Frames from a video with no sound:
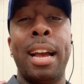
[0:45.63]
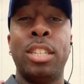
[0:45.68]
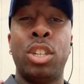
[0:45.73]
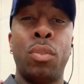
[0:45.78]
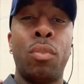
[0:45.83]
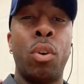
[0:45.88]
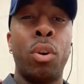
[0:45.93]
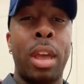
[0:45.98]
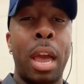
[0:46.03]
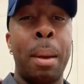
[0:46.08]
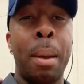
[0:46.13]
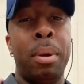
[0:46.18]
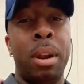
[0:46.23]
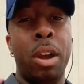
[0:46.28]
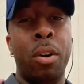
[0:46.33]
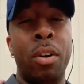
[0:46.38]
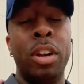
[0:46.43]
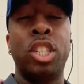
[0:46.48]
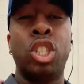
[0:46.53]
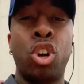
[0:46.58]
out your
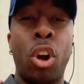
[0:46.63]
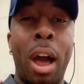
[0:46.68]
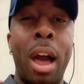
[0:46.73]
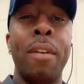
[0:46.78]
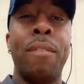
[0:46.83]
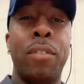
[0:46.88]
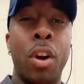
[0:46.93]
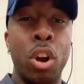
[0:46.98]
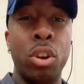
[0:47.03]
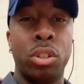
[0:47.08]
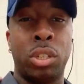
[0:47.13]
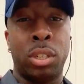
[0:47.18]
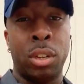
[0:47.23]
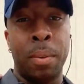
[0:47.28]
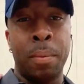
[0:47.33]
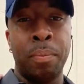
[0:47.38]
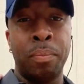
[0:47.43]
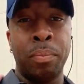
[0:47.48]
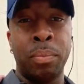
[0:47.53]
vocabulary. Try first.